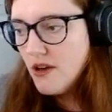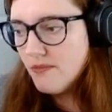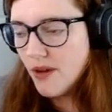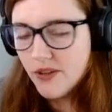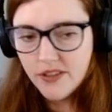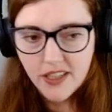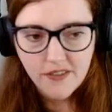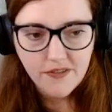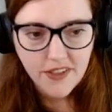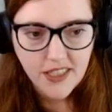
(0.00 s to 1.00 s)
most of the
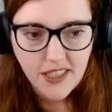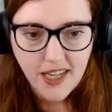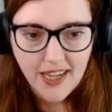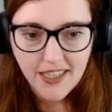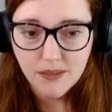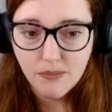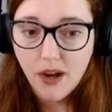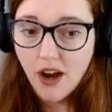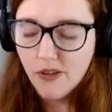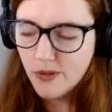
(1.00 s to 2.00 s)
Infinity Ladies
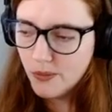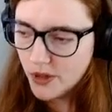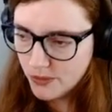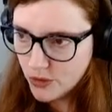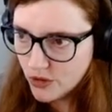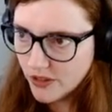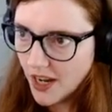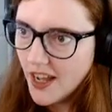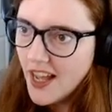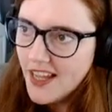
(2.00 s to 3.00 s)
apart from Gamora.